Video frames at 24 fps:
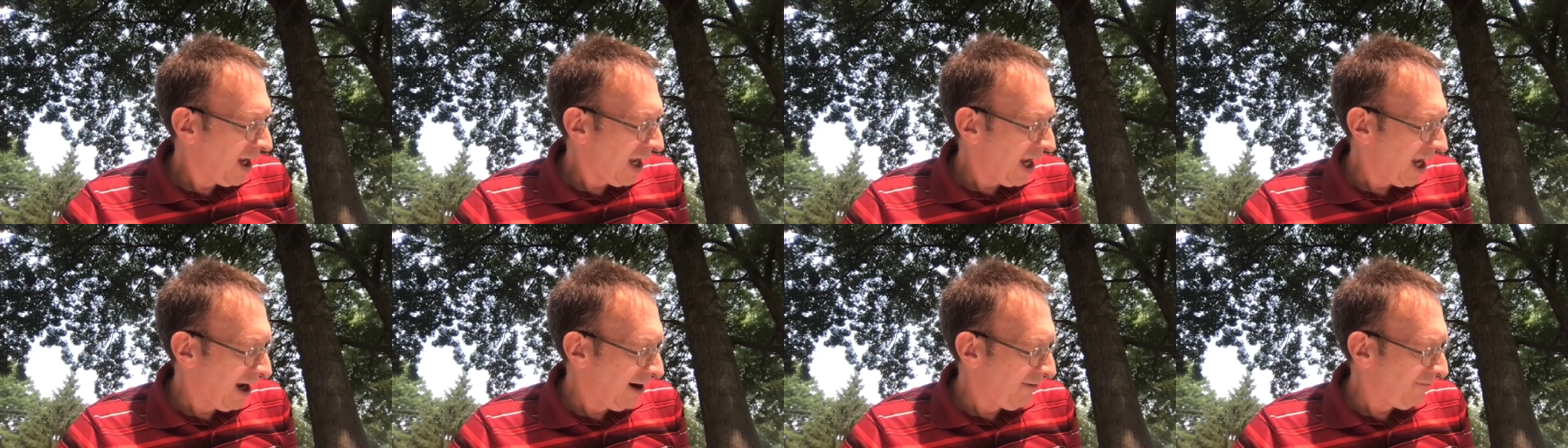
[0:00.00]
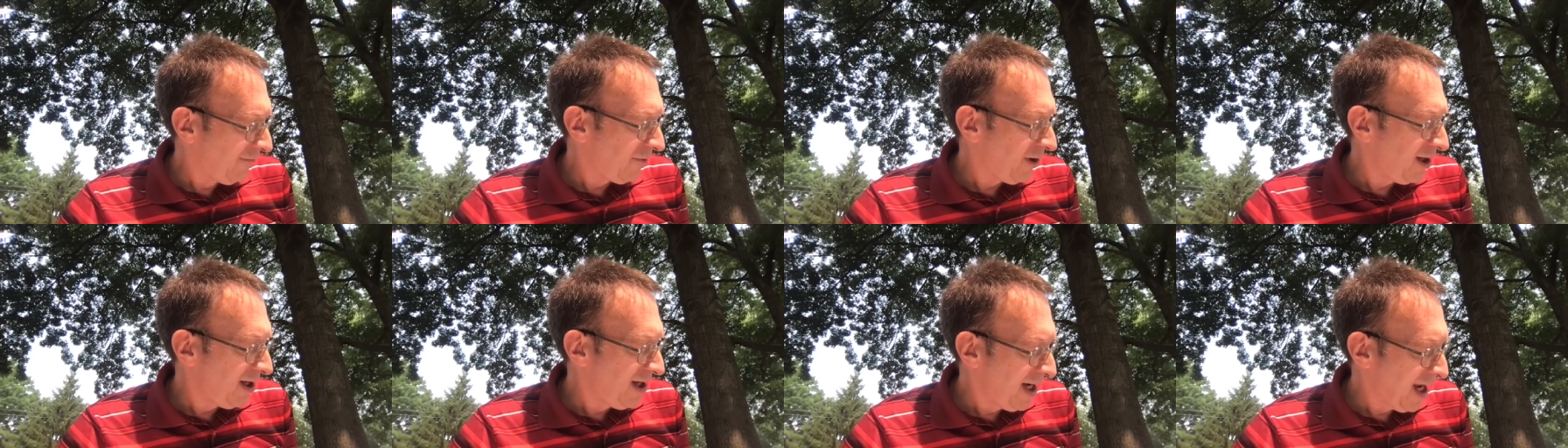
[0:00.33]

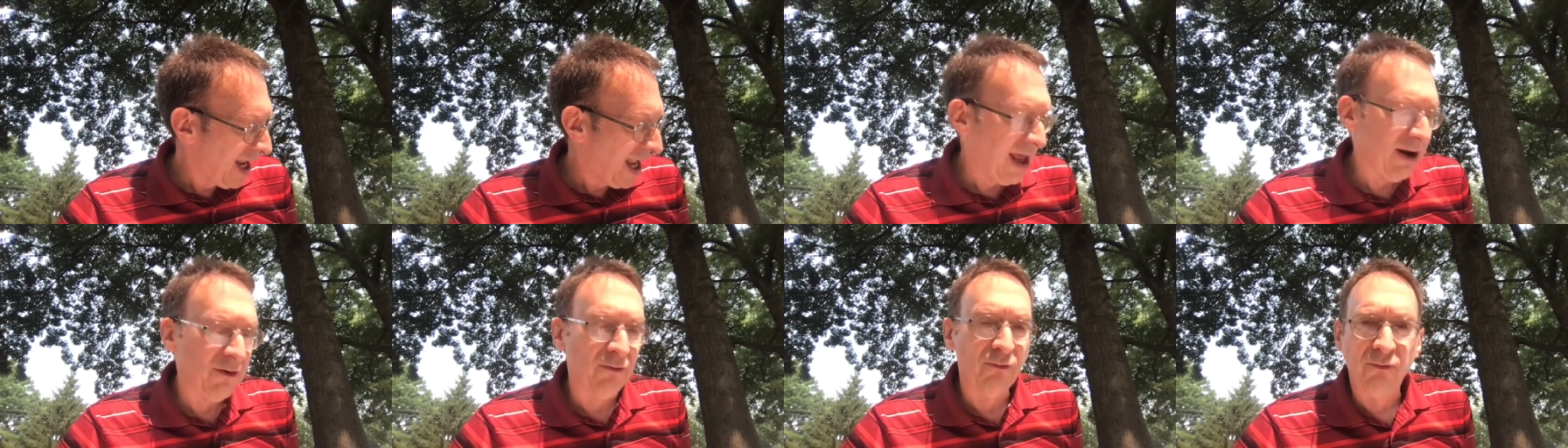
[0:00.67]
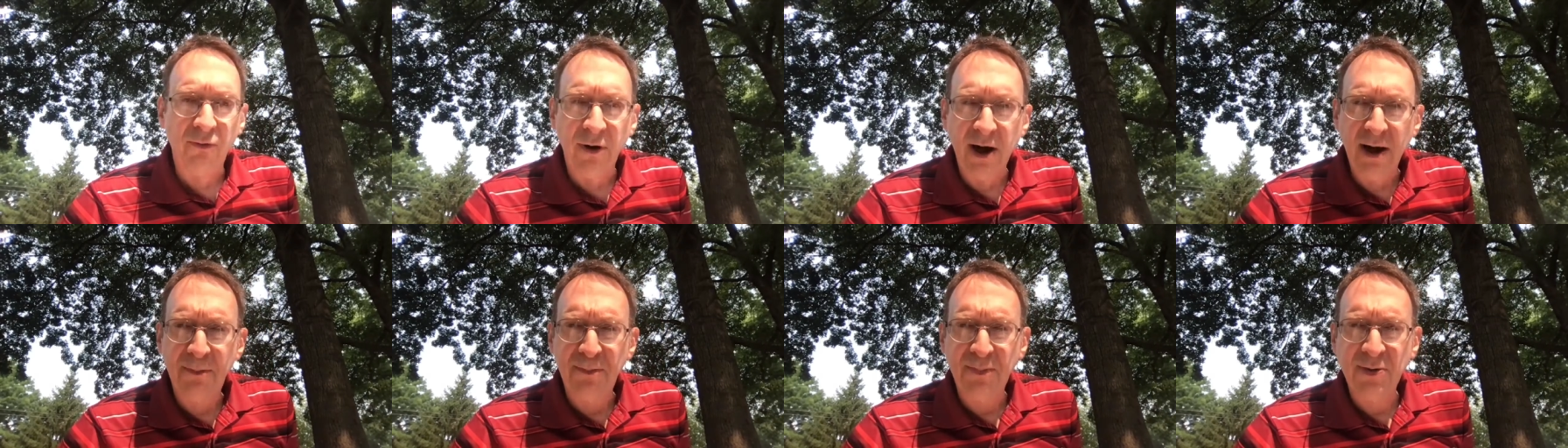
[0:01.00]
Every net
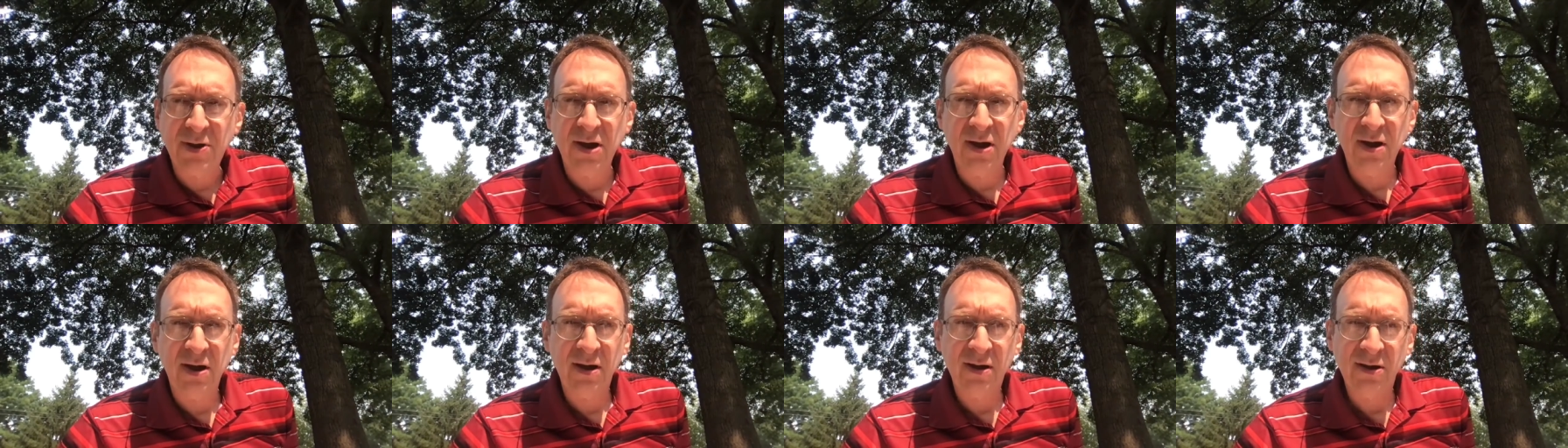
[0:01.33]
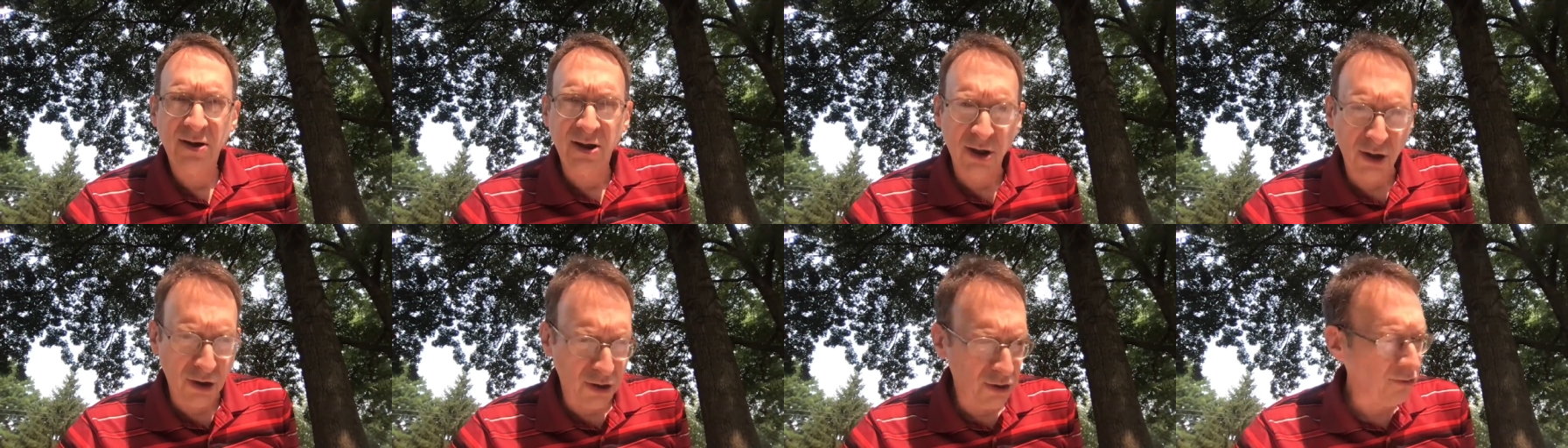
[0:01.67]
ripped
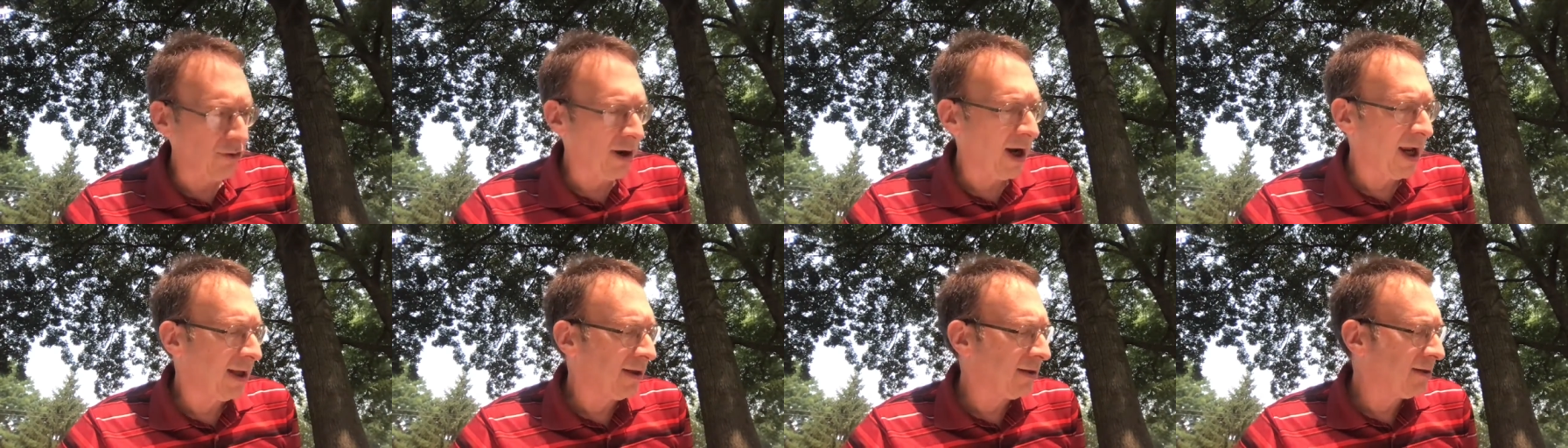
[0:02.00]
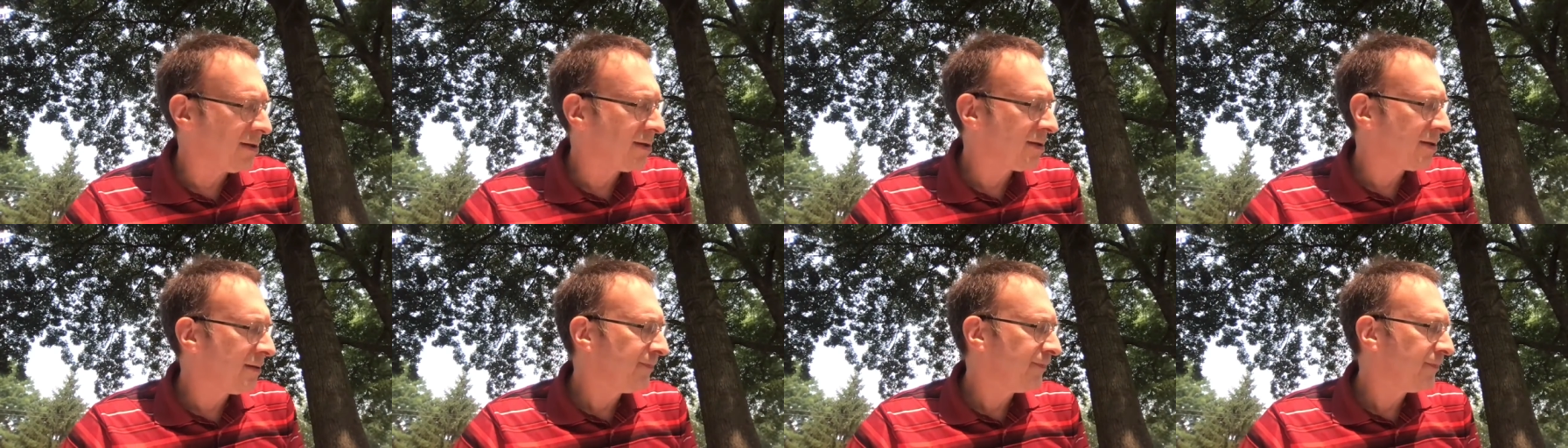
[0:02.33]
to
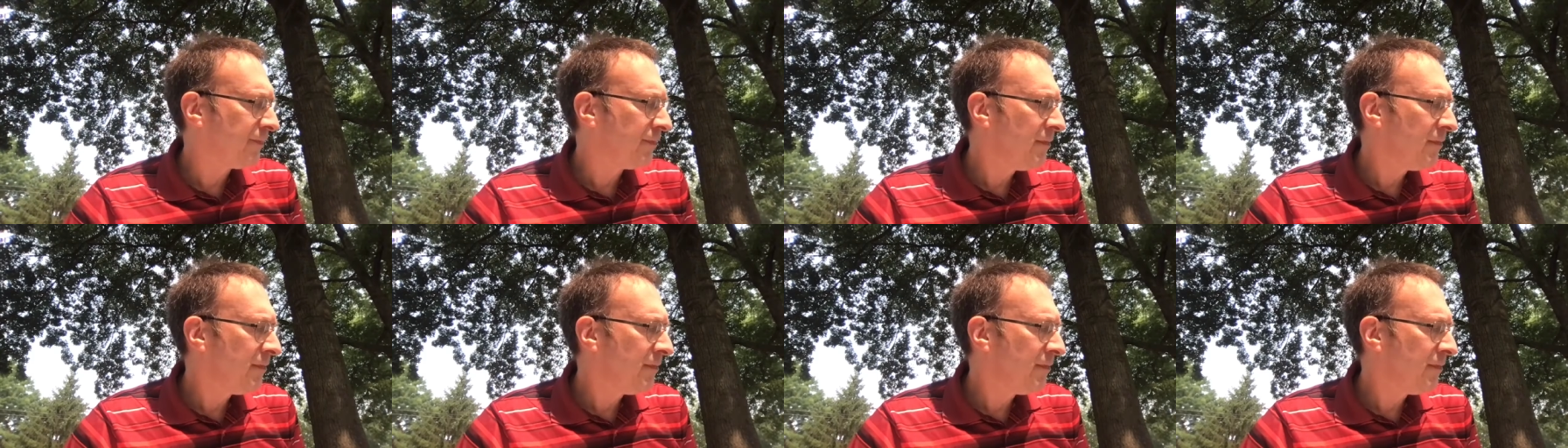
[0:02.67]
shreds.